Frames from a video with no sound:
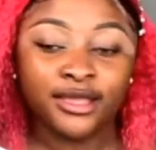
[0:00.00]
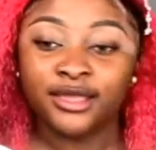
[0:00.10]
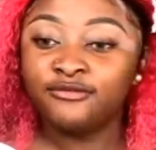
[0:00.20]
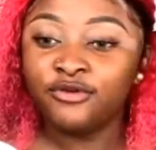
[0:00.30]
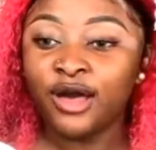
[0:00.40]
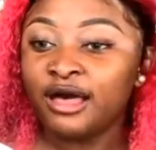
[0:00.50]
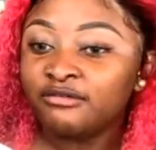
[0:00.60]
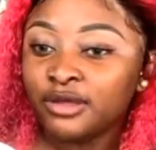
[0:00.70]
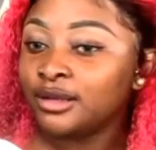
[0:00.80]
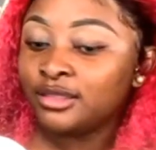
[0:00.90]
if you
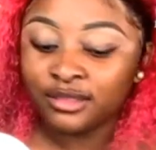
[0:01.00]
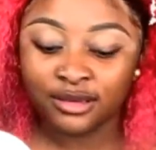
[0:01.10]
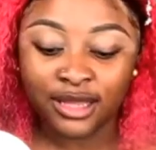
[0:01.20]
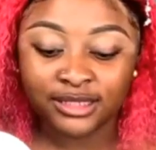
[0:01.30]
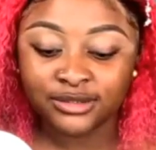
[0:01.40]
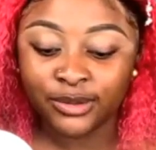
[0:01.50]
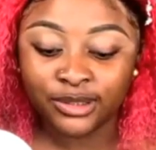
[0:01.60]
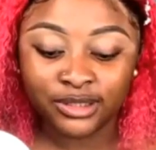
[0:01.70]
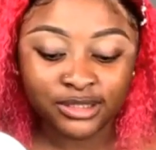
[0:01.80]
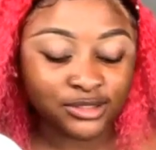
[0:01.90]
have anything that is
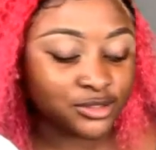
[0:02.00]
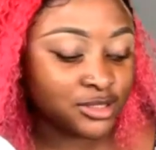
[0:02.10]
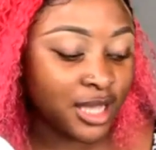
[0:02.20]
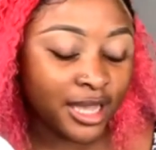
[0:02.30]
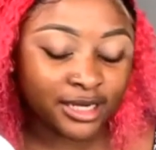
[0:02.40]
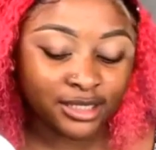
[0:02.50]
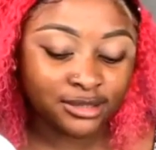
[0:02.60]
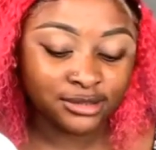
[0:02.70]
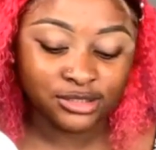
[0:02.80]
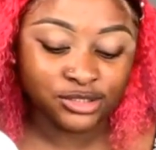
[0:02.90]
going on in the
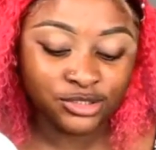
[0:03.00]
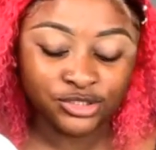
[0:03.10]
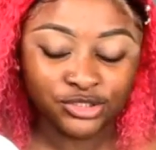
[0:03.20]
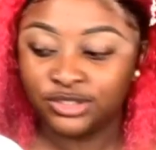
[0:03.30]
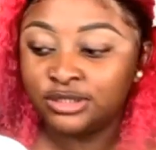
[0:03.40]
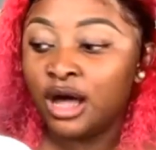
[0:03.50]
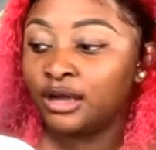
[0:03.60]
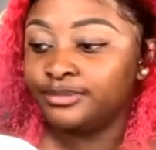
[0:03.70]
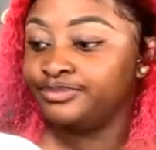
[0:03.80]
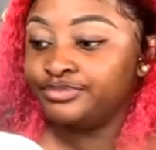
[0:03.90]
society, the news is just
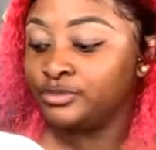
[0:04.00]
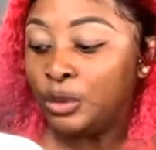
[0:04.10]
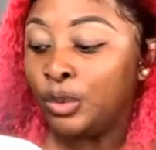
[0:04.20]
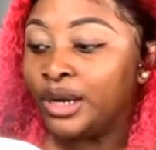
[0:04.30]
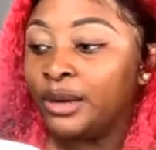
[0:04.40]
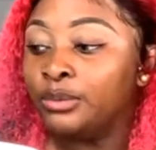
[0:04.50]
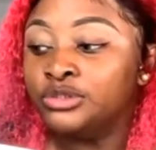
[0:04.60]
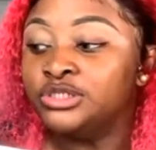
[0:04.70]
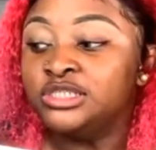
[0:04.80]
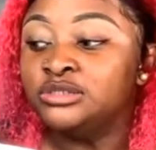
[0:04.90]
not what I
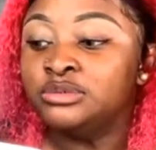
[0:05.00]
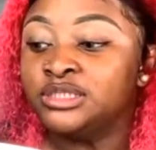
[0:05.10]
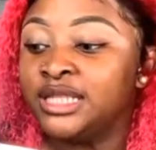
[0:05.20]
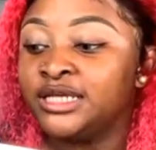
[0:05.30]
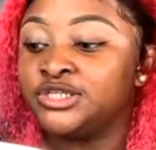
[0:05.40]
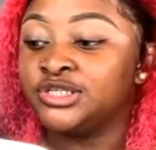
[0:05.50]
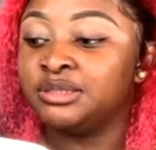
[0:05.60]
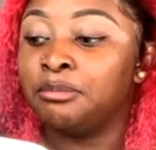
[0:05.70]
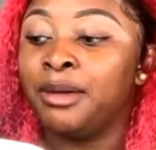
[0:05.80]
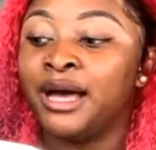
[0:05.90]
want to deal with. Like it's
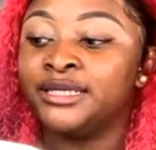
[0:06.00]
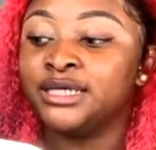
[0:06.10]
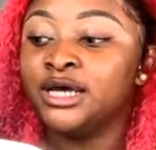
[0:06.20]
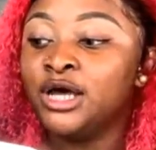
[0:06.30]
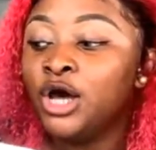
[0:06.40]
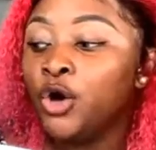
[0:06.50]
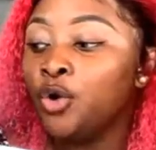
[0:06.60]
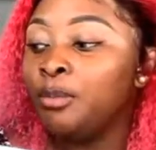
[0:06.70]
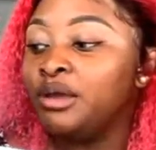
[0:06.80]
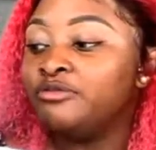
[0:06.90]
just a bad
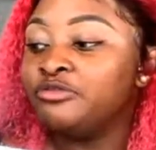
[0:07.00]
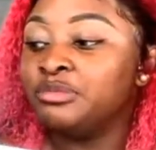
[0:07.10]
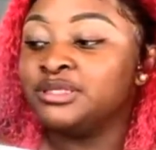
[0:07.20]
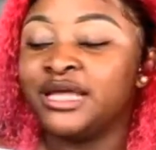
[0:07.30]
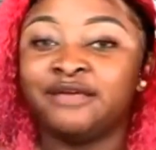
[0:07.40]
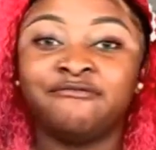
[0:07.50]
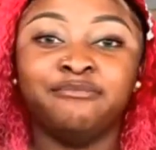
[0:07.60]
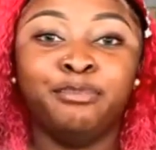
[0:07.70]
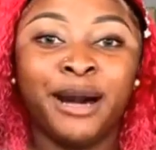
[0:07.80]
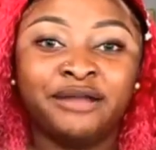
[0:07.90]
omen for me. It's like a
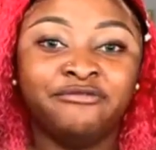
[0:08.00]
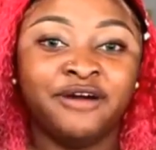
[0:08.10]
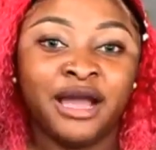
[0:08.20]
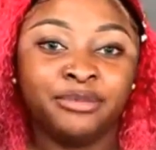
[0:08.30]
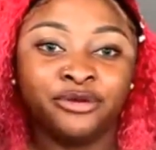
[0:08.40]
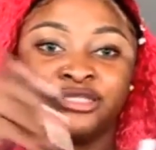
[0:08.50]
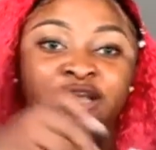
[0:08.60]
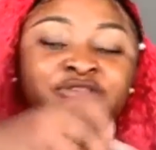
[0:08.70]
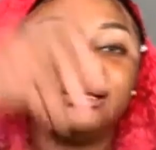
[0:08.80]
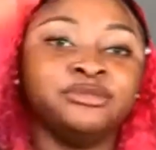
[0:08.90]
bad vibe because
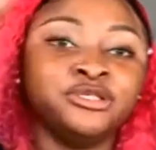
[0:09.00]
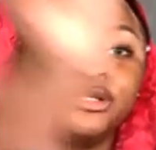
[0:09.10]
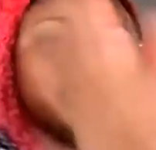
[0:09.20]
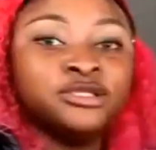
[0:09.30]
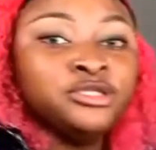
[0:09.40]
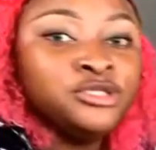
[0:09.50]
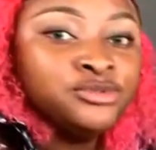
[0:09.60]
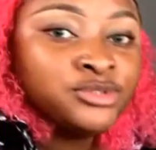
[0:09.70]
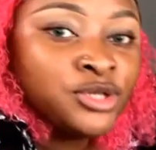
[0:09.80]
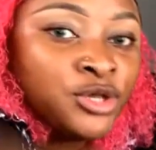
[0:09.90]
every time you turn on the
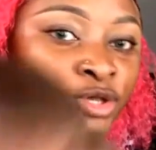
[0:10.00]
news,